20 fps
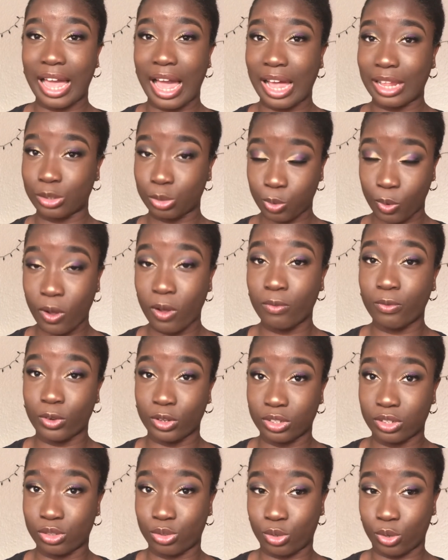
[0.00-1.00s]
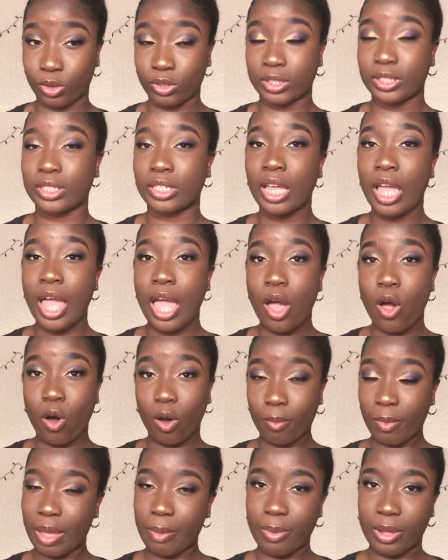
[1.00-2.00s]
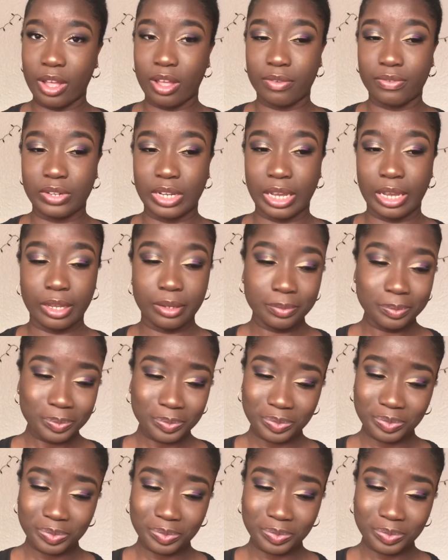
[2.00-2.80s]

at 12 on the dot on my birthday.